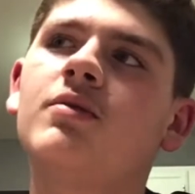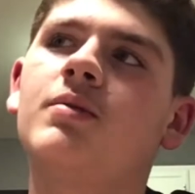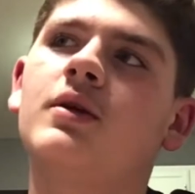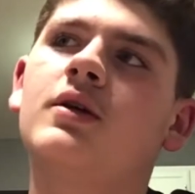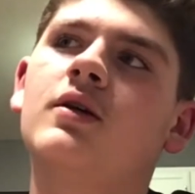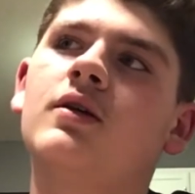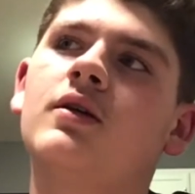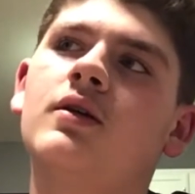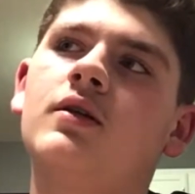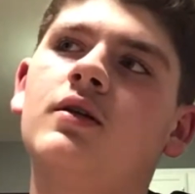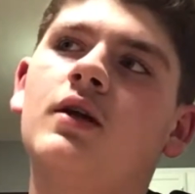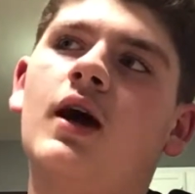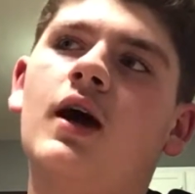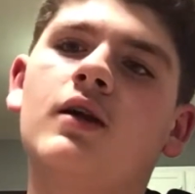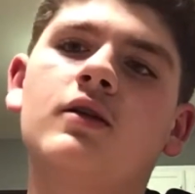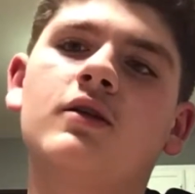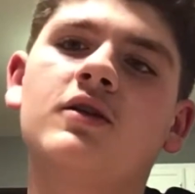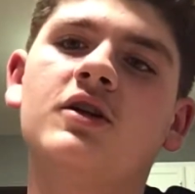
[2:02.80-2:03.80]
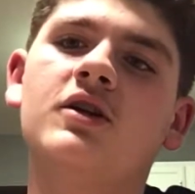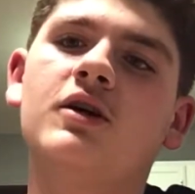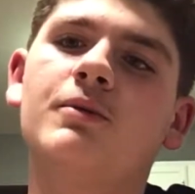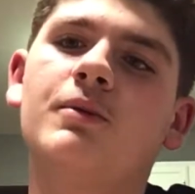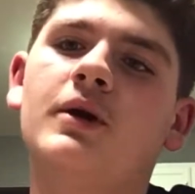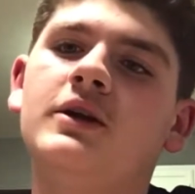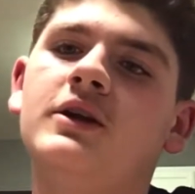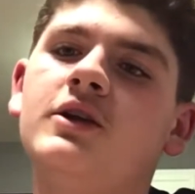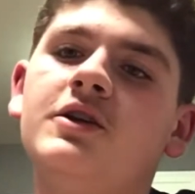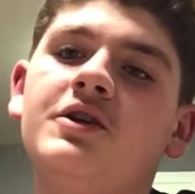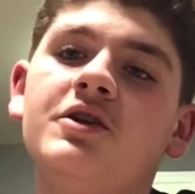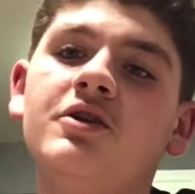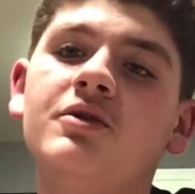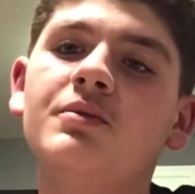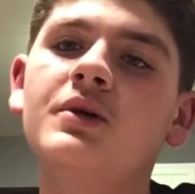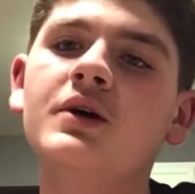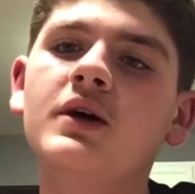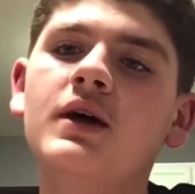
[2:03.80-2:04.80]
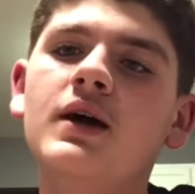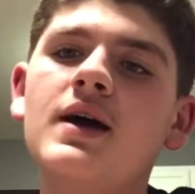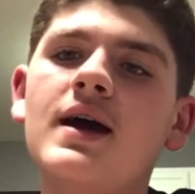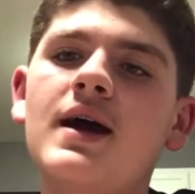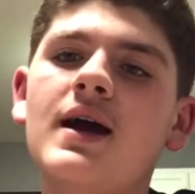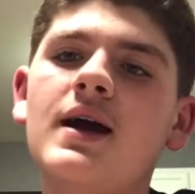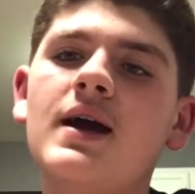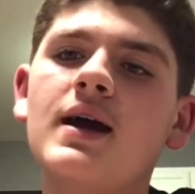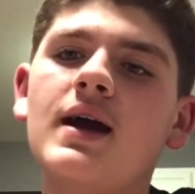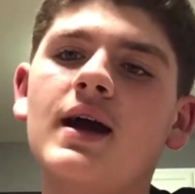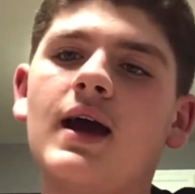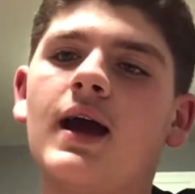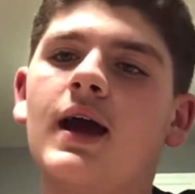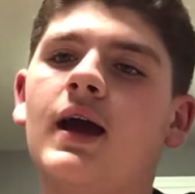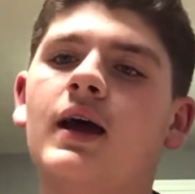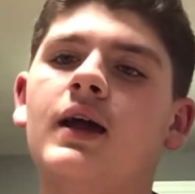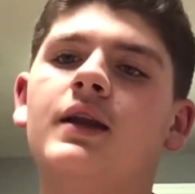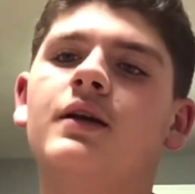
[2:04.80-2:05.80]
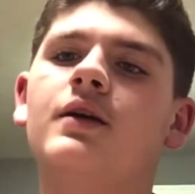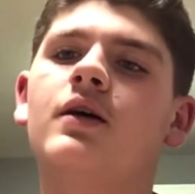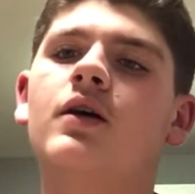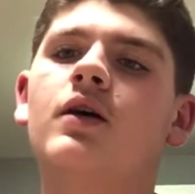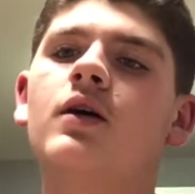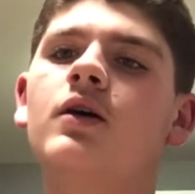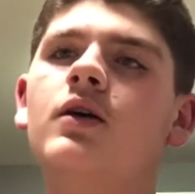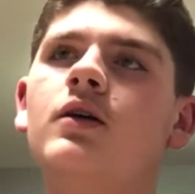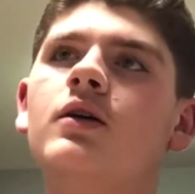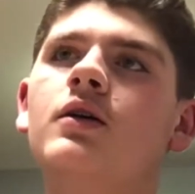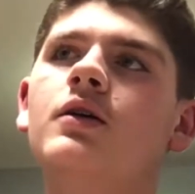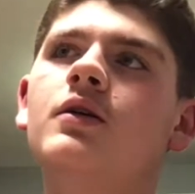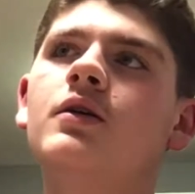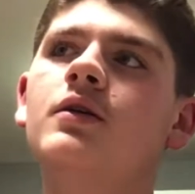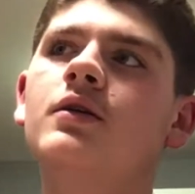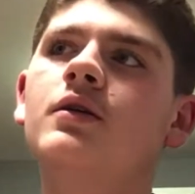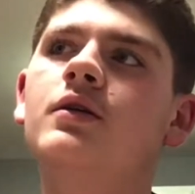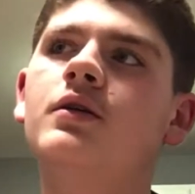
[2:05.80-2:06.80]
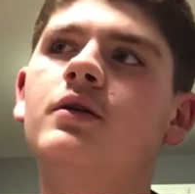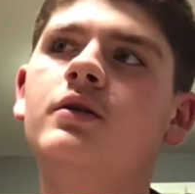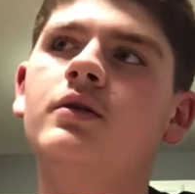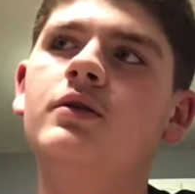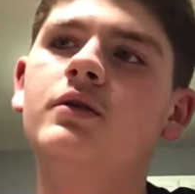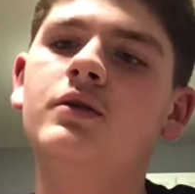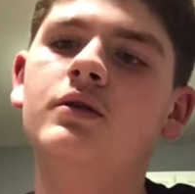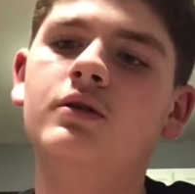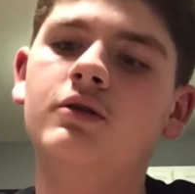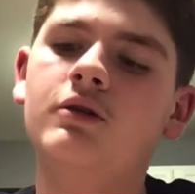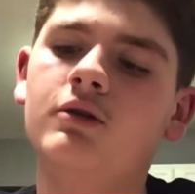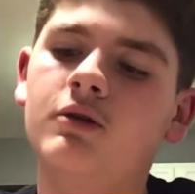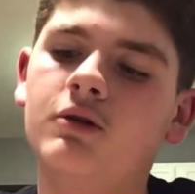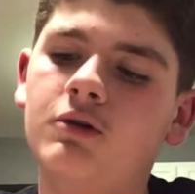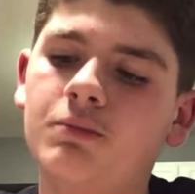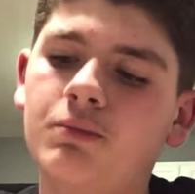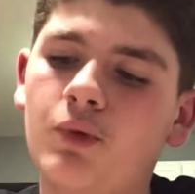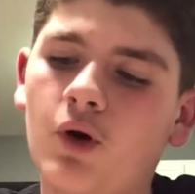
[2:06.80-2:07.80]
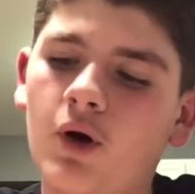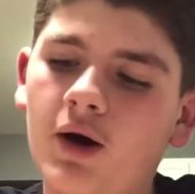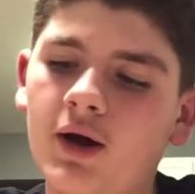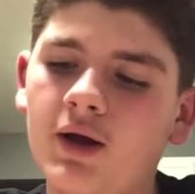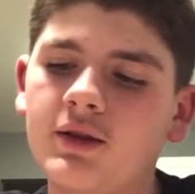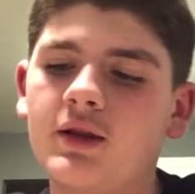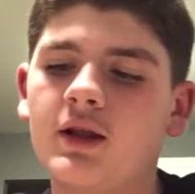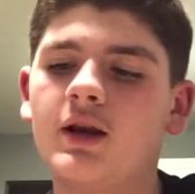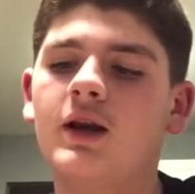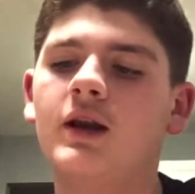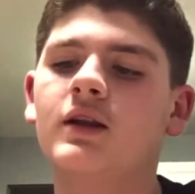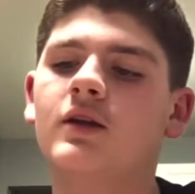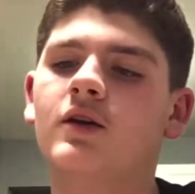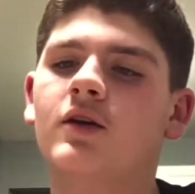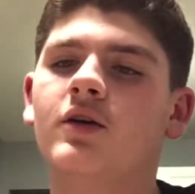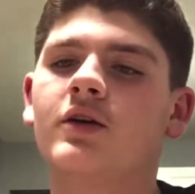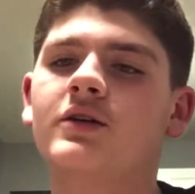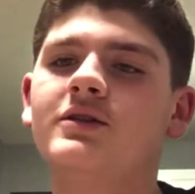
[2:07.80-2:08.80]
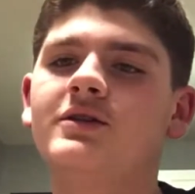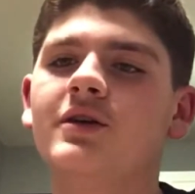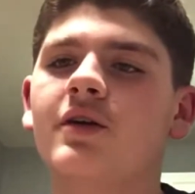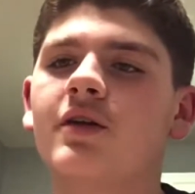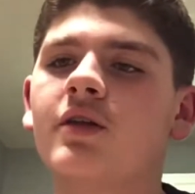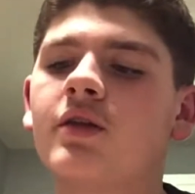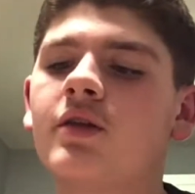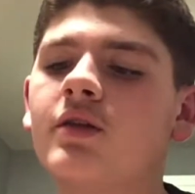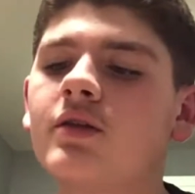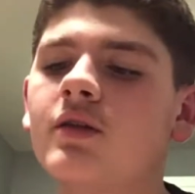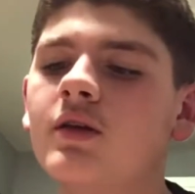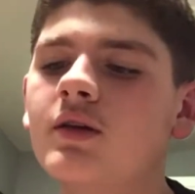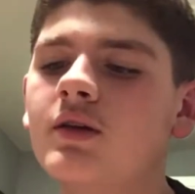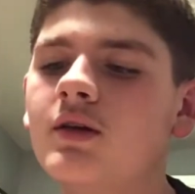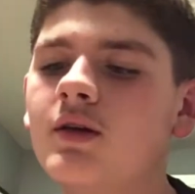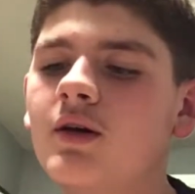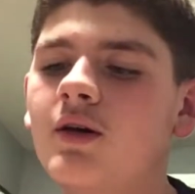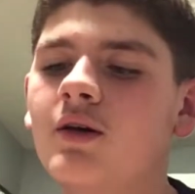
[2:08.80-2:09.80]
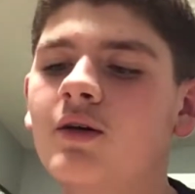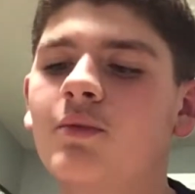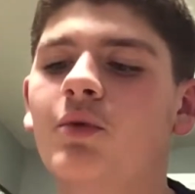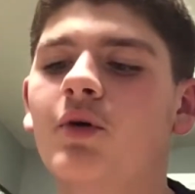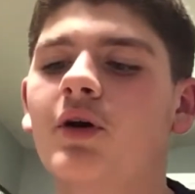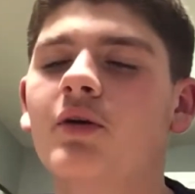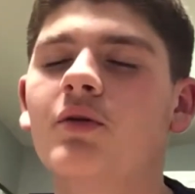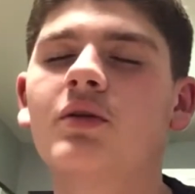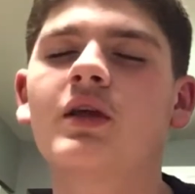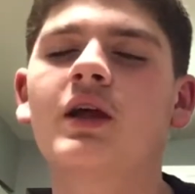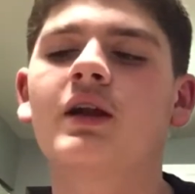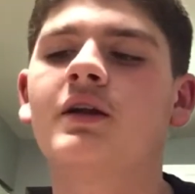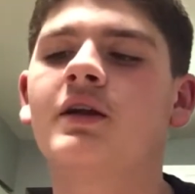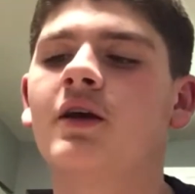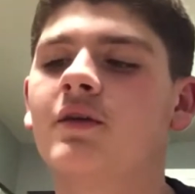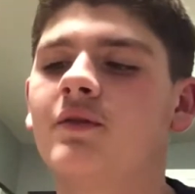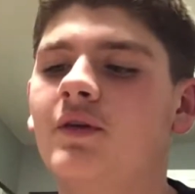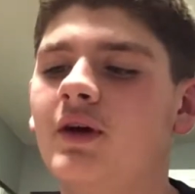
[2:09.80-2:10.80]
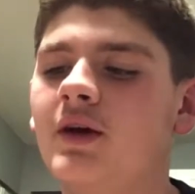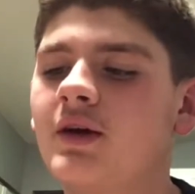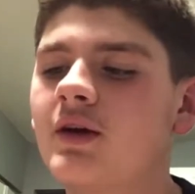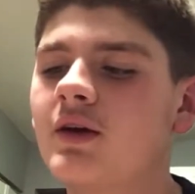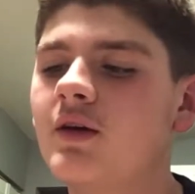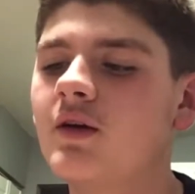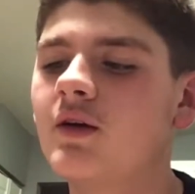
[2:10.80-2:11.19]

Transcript: because I looked it up on YouTube, and oh boy, did it look oh boy, it was kind of terrifying.